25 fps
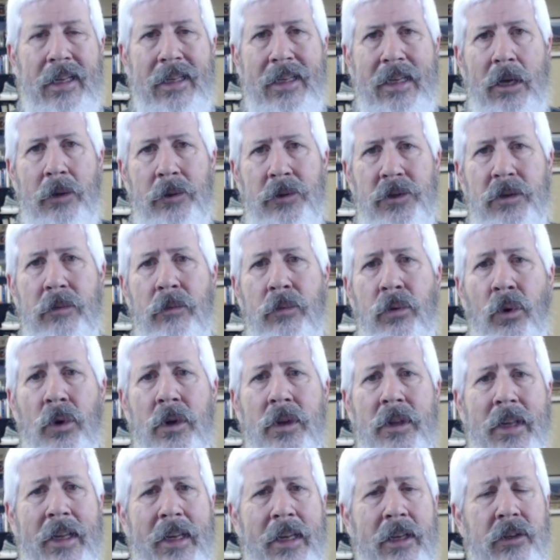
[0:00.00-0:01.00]
Now, it's
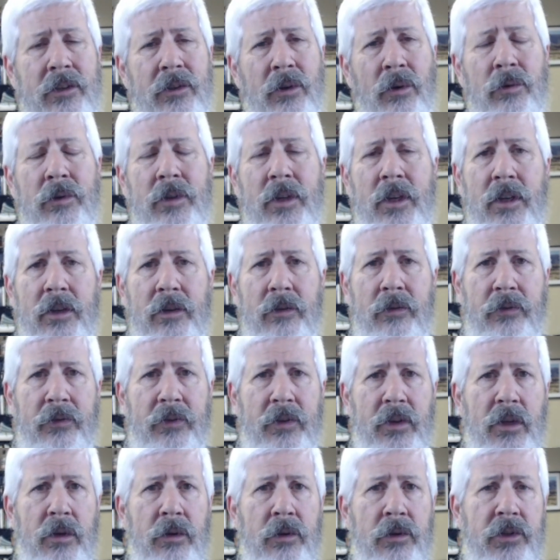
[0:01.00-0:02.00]
important that you don't
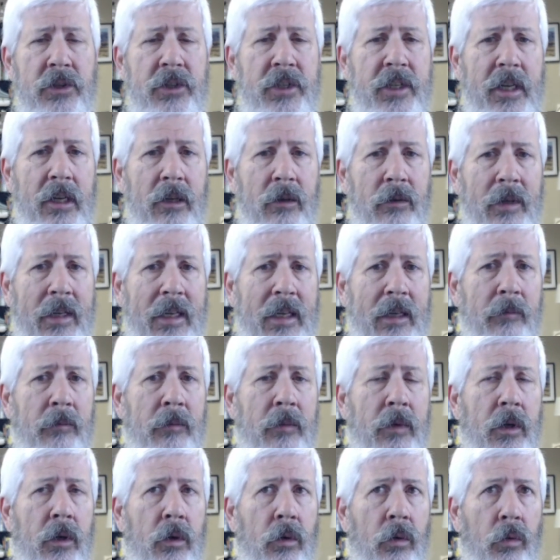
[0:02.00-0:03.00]
confuse
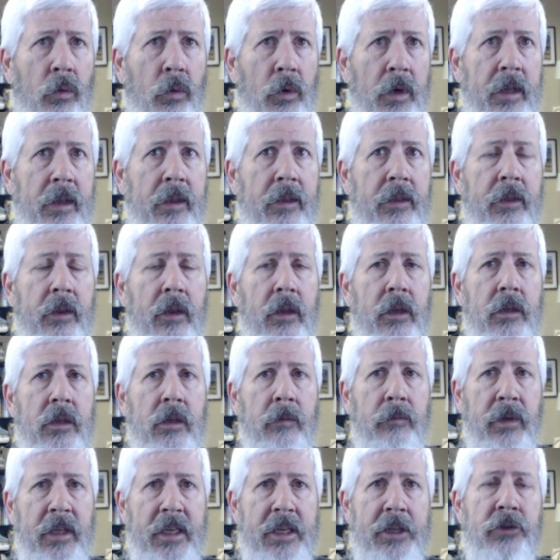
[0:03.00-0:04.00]
CRM with
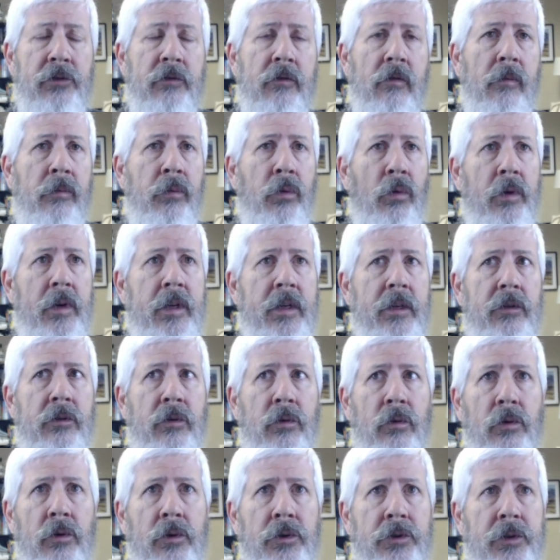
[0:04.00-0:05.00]
depletion reporting
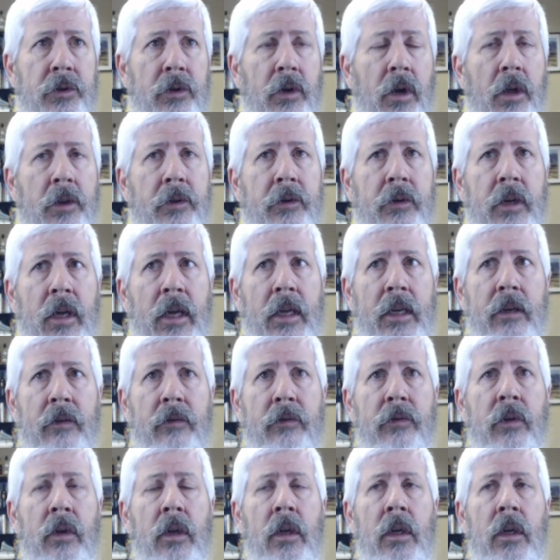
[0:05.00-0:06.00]
tools or other kind of